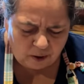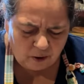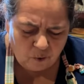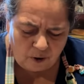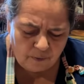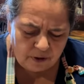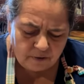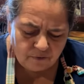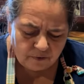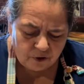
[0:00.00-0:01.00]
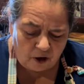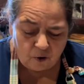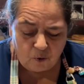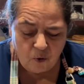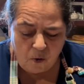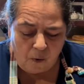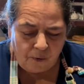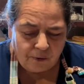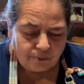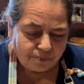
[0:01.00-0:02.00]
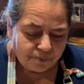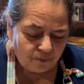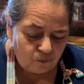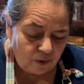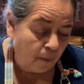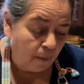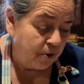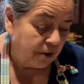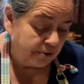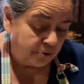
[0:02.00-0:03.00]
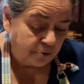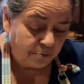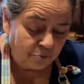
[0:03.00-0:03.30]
ground beef taco appetizer.